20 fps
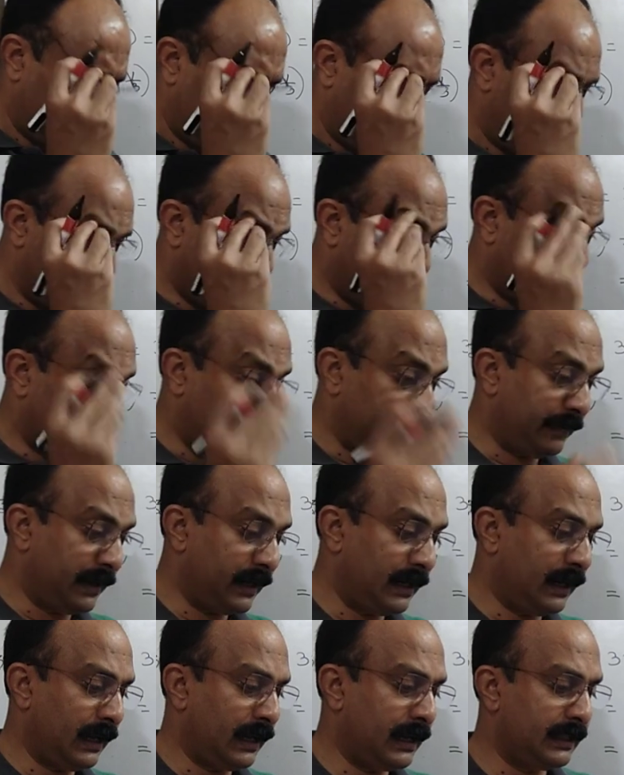You are
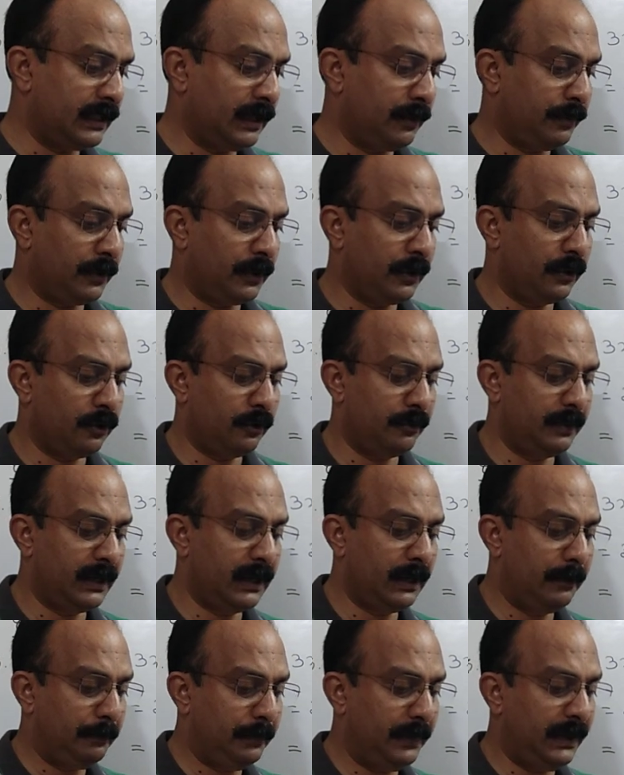given another
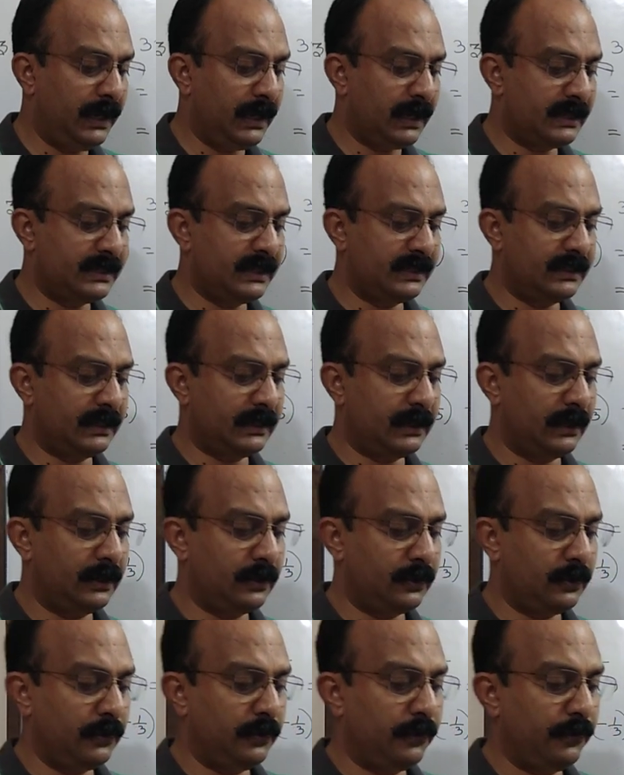polynomial Px is equal
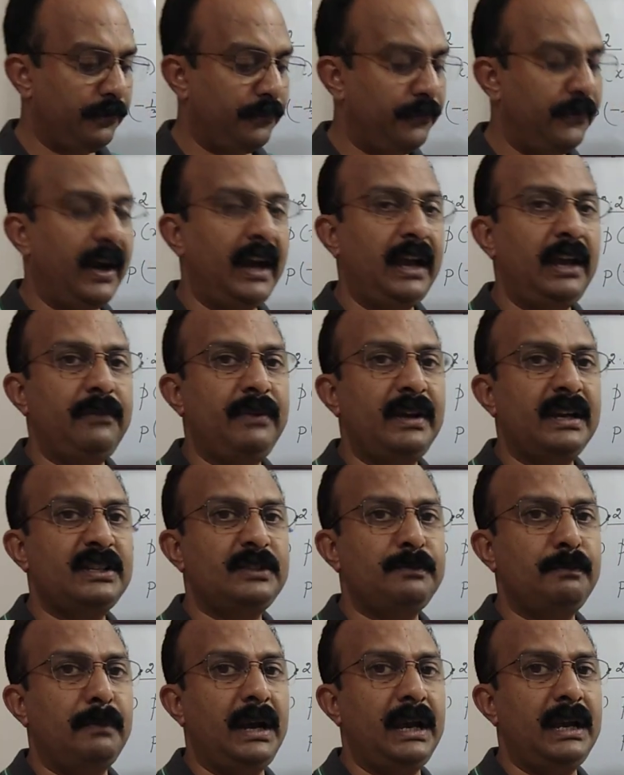to
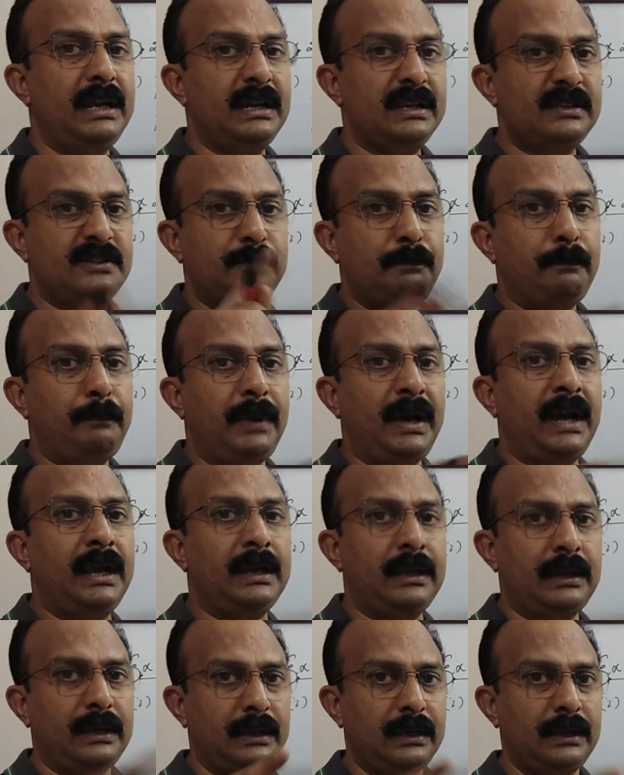5x minus
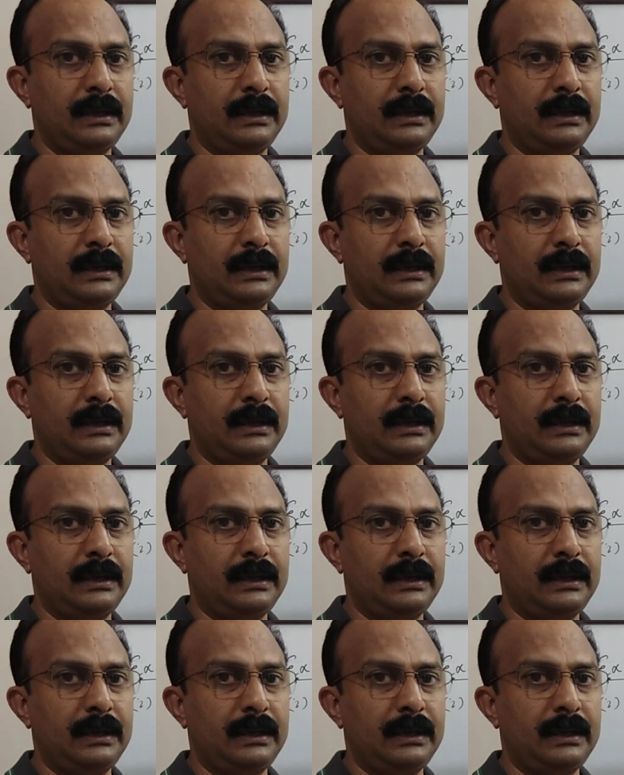pi.